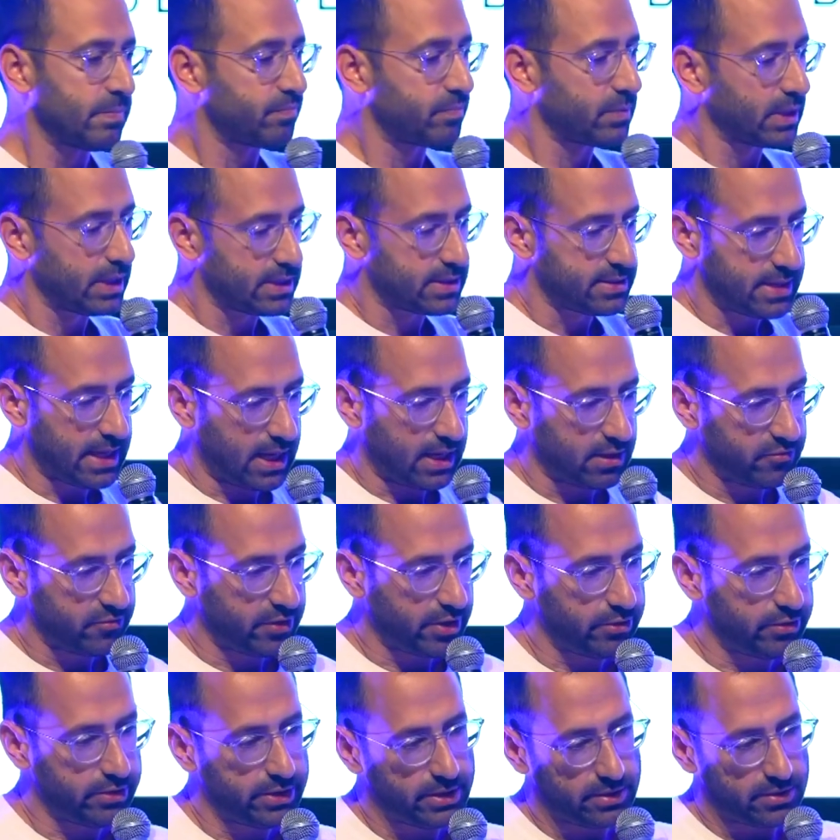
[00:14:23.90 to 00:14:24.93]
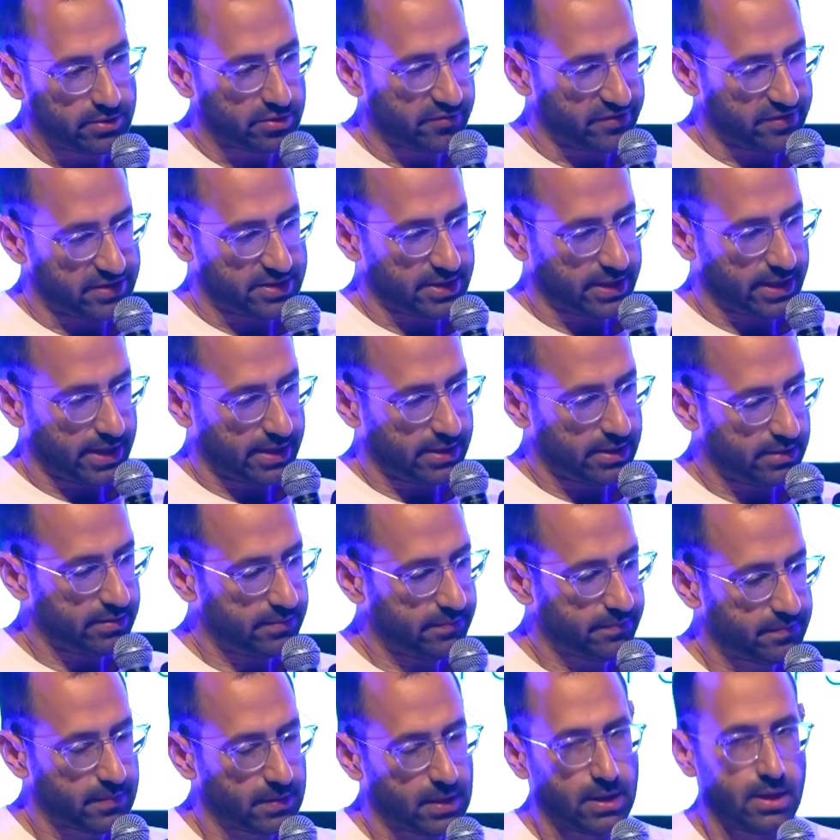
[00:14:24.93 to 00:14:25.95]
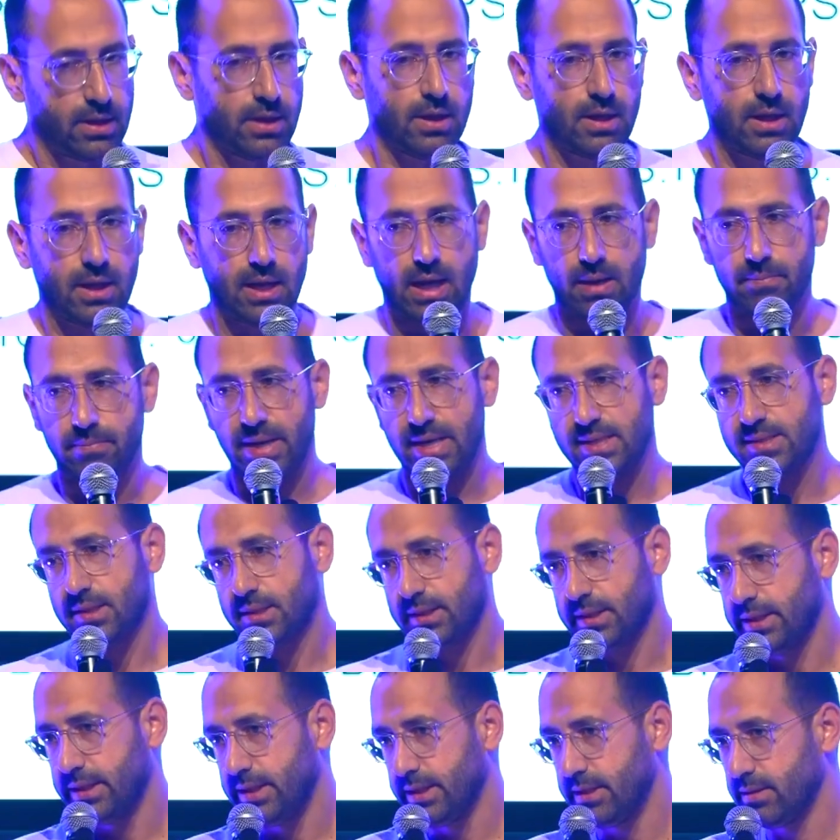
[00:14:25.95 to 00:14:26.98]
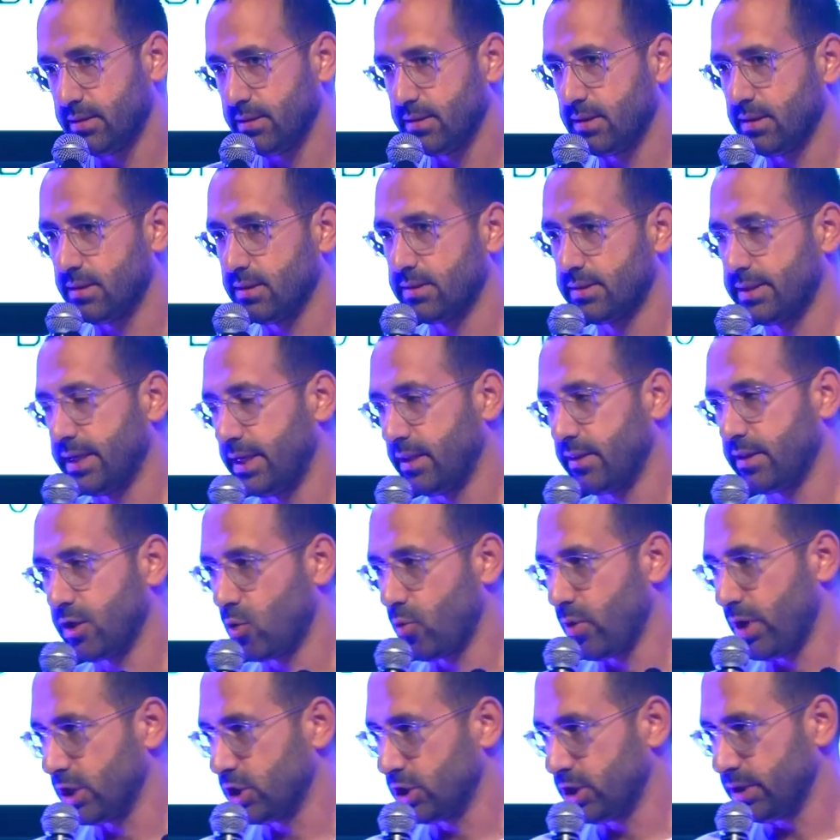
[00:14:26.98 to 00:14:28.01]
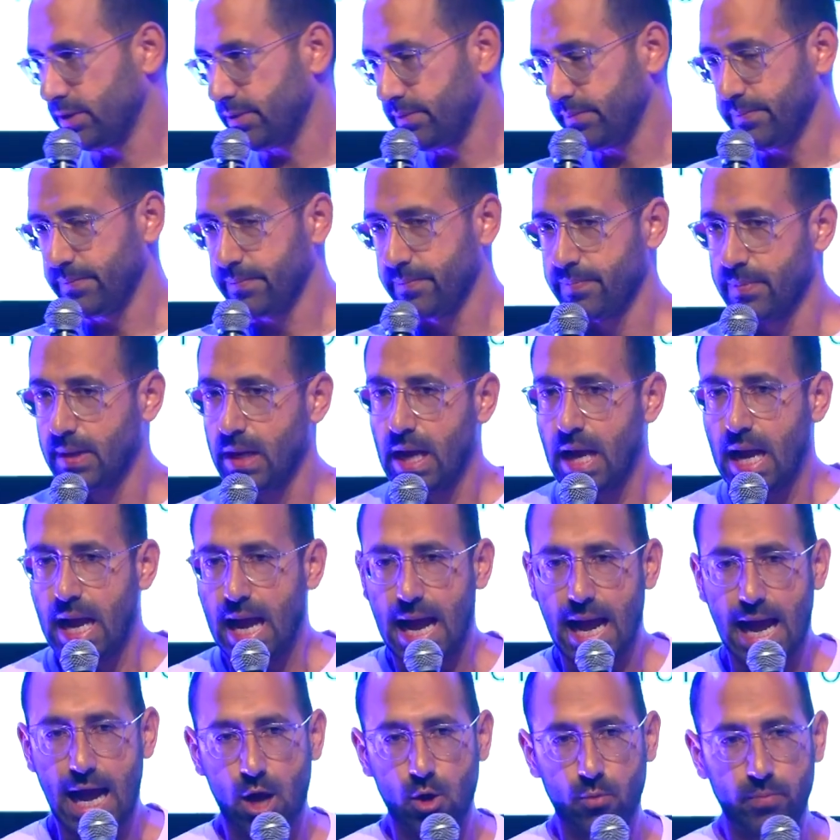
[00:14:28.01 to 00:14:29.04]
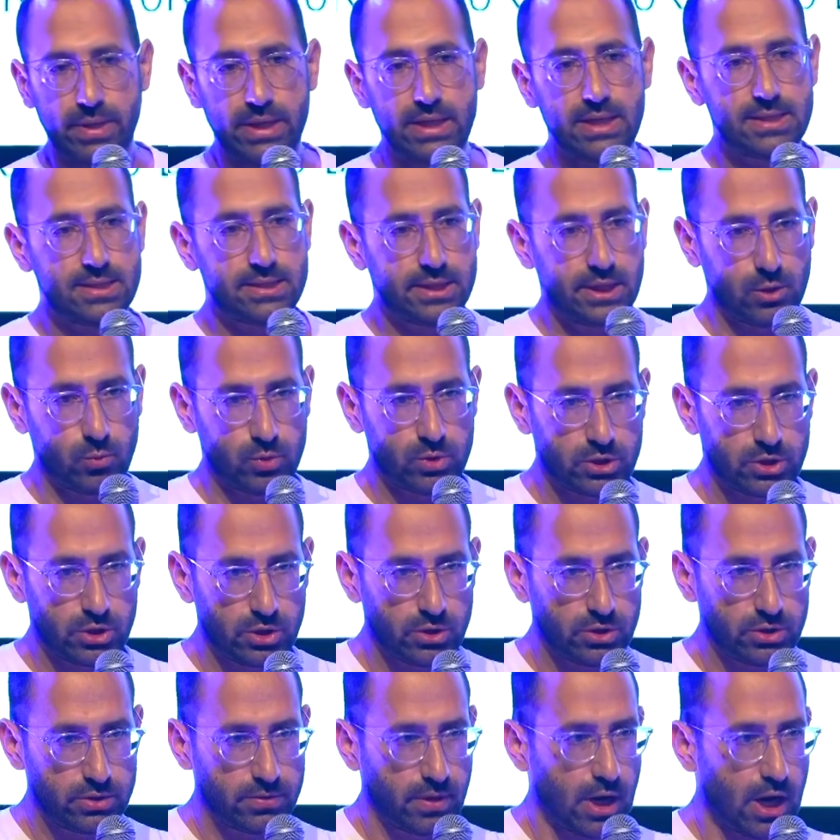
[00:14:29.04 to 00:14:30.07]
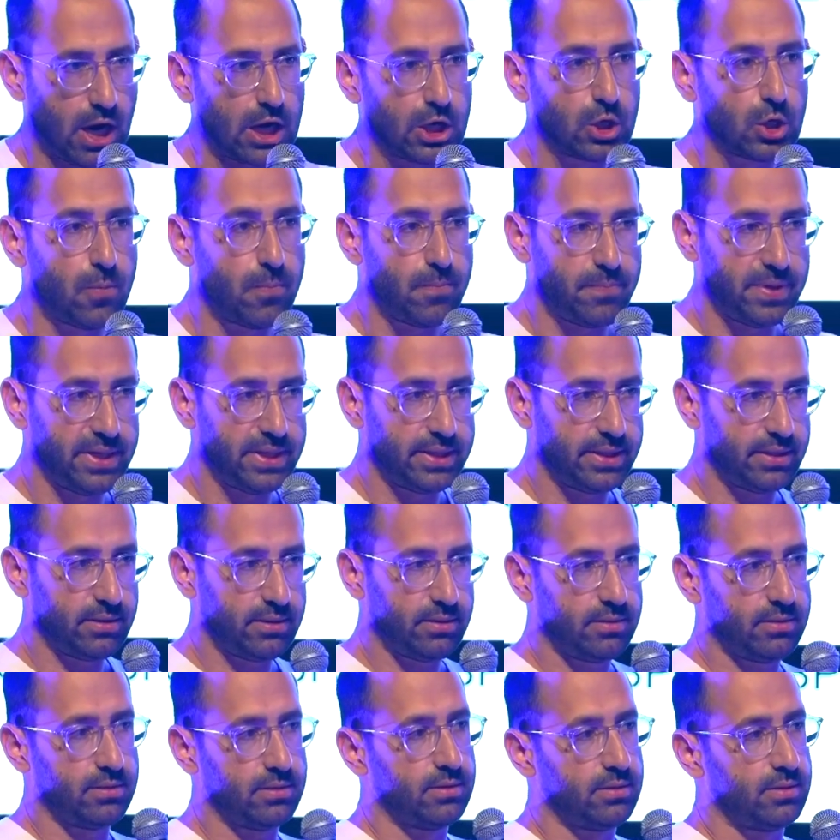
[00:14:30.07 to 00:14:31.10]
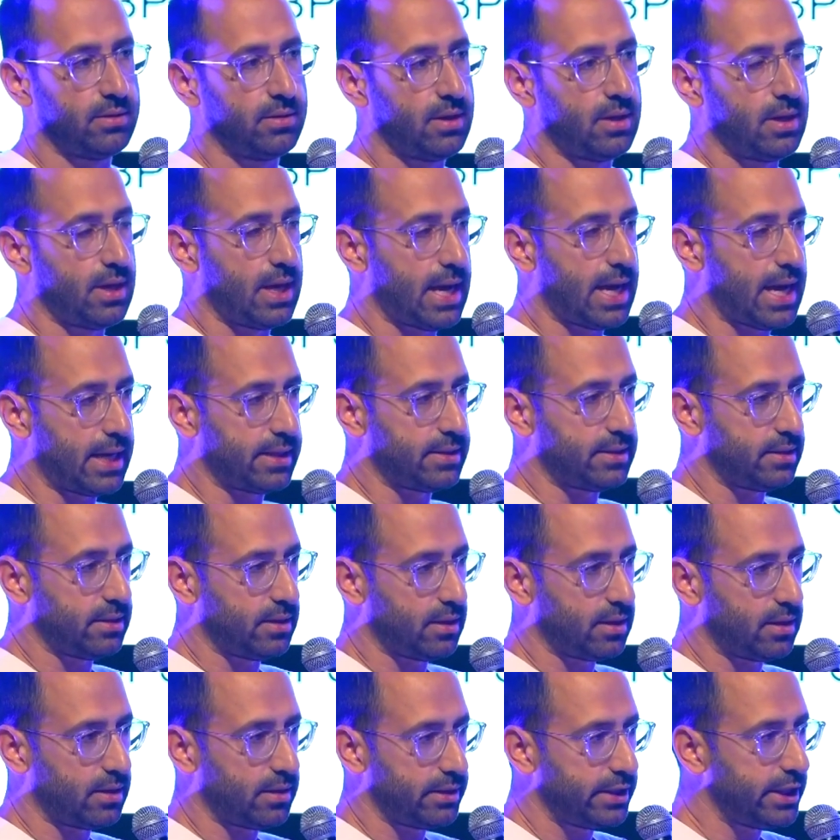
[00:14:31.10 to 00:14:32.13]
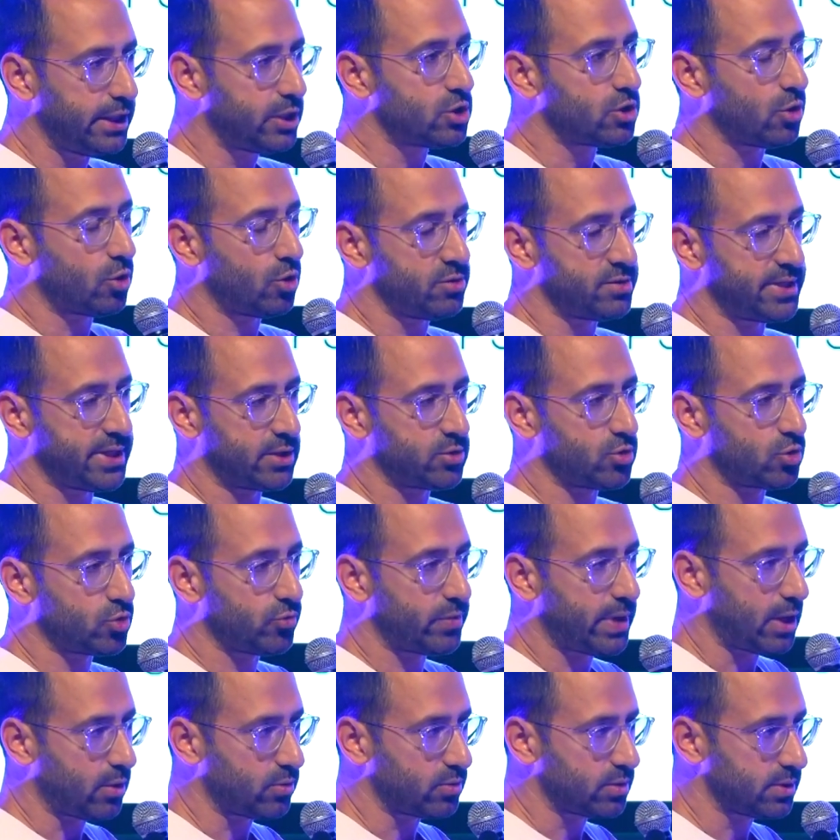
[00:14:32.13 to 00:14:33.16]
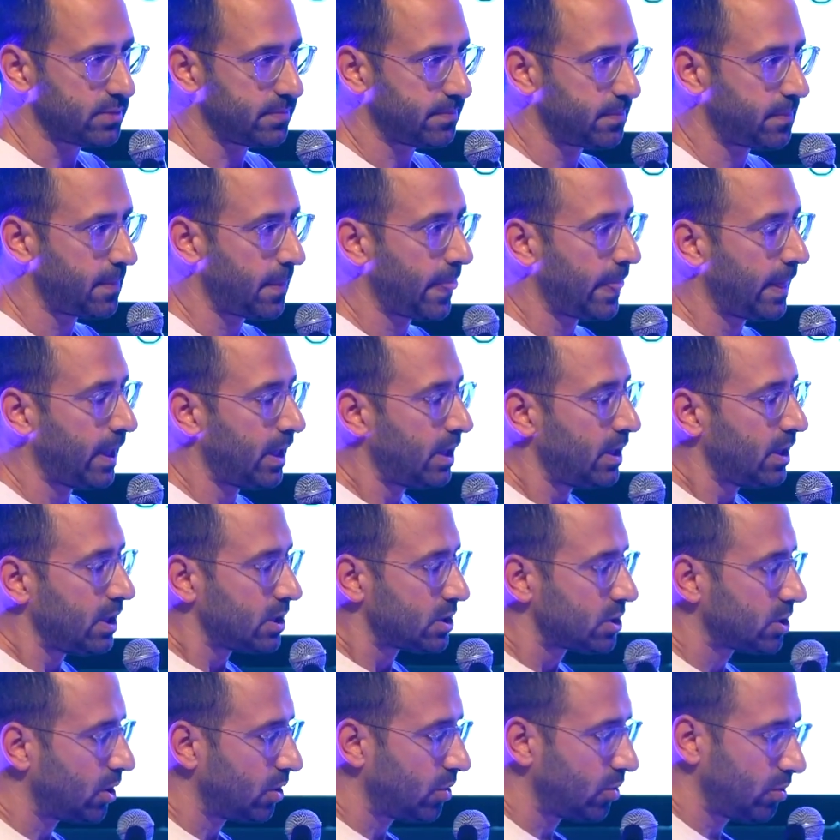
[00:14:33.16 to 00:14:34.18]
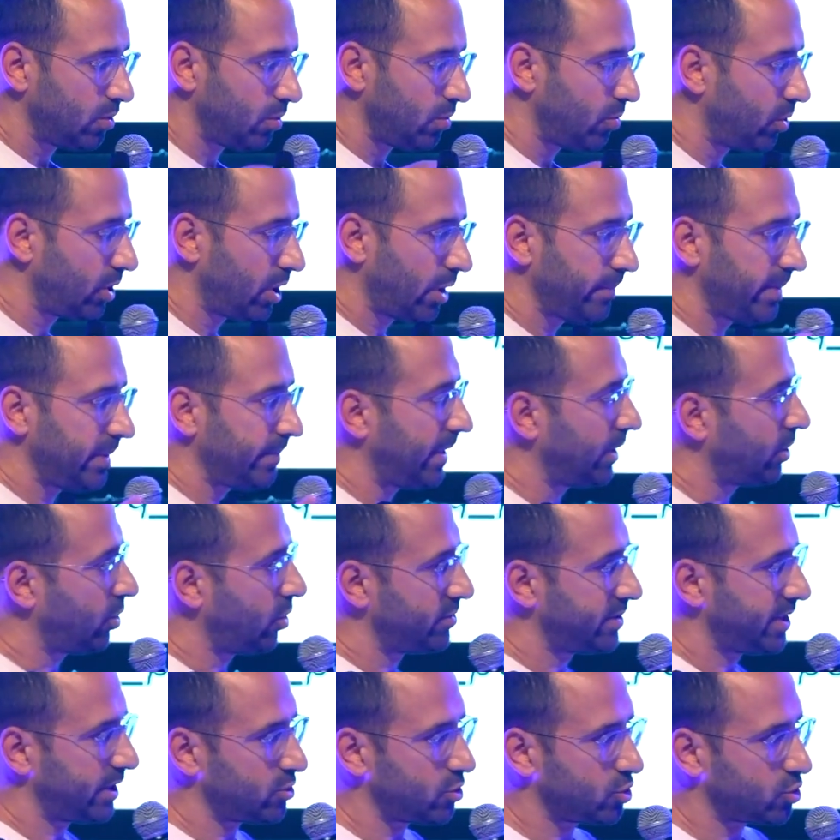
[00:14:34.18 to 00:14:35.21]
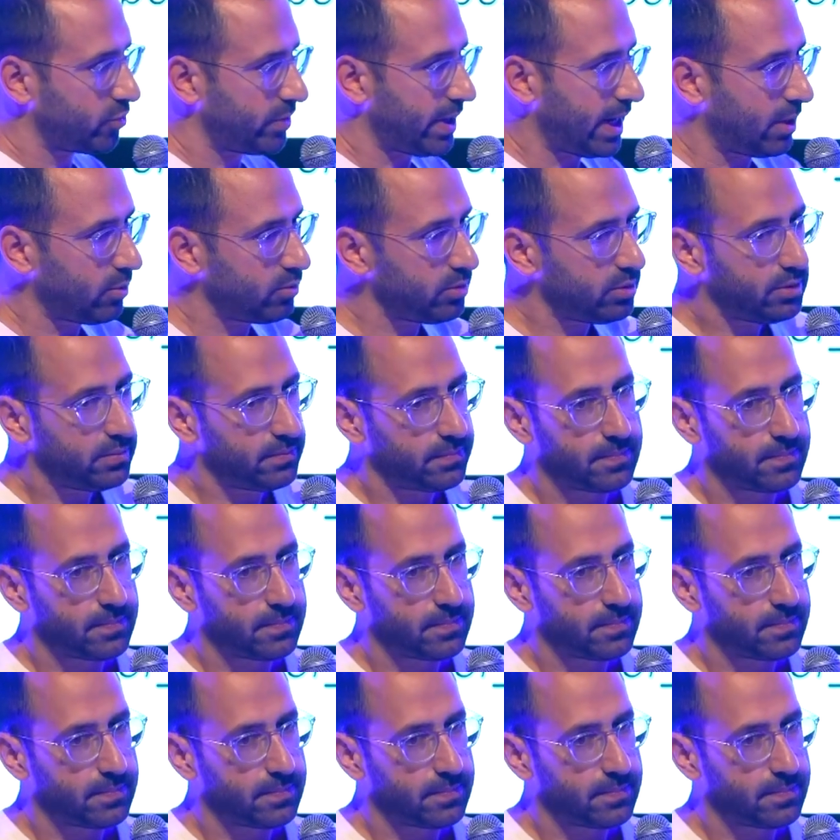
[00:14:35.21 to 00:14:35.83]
It's not very sophisticated. I'm basically setting the question: how many sequencers are competing at each consensus rounds? So what I mean by consensus round